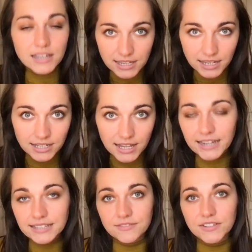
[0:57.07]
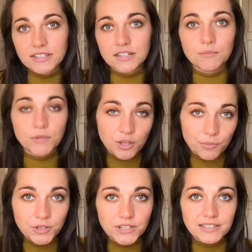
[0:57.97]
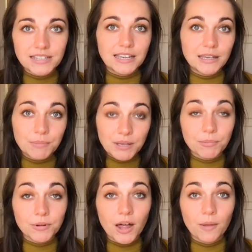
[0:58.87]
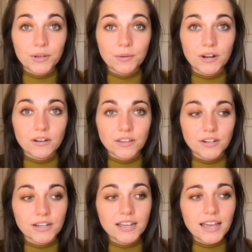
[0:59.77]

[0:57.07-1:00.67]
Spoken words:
collectivism, community, people helping one another.